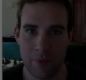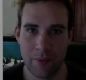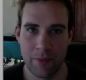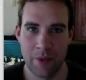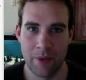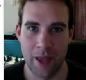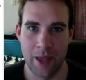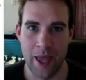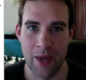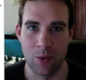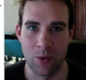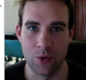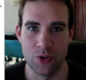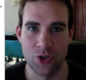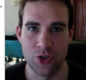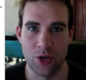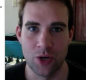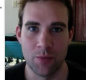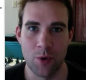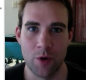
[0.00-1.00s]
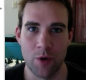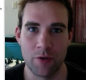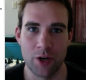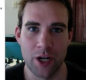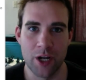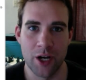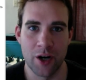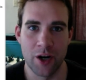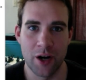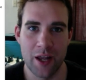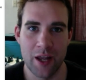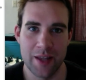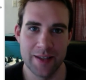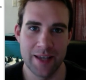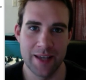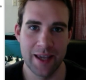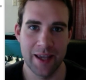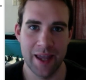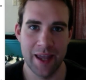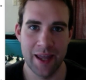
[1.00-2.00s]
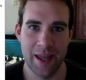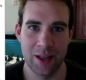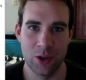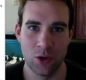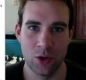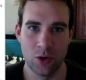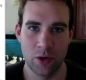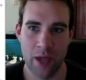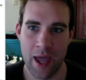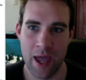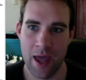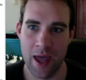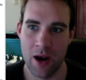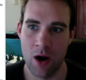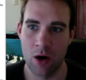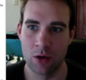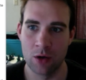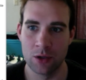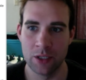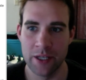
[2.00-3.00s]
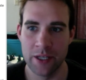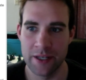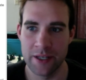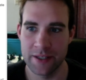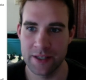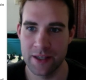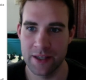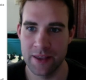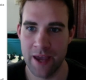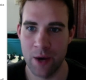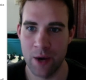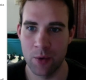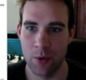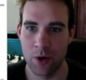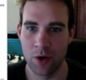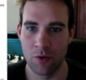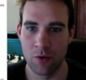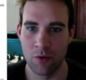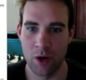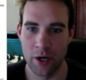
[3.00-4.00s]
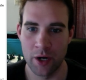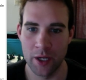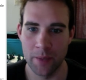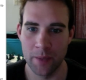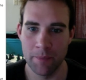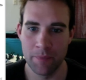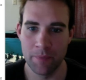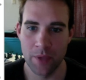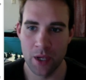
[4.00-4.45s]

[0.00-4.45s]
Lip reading: And we'll jump over here and take a look at our list that we are running.